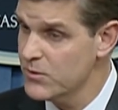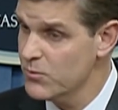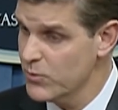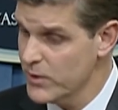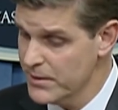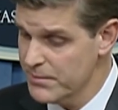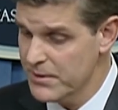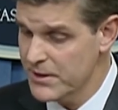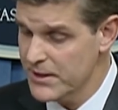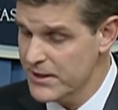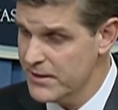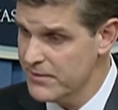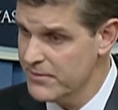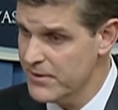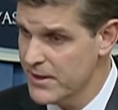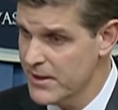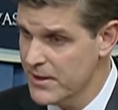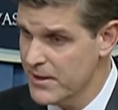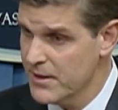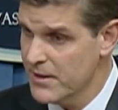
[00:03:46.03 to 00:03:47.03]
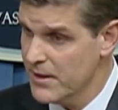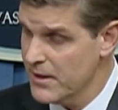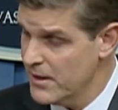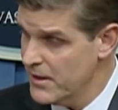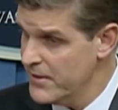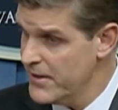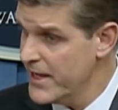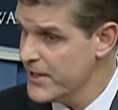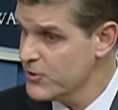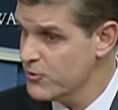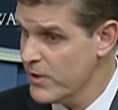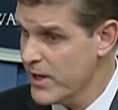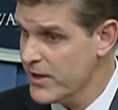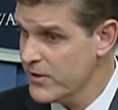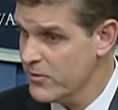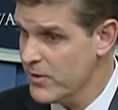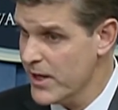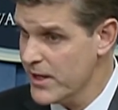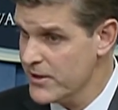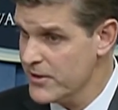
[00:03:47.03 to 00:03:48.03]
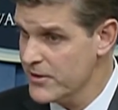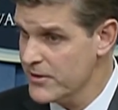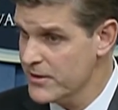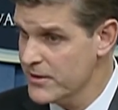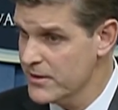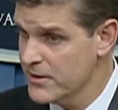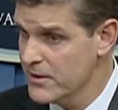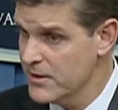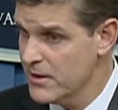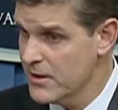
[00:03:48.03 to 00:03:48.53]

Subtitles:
and we believe that track record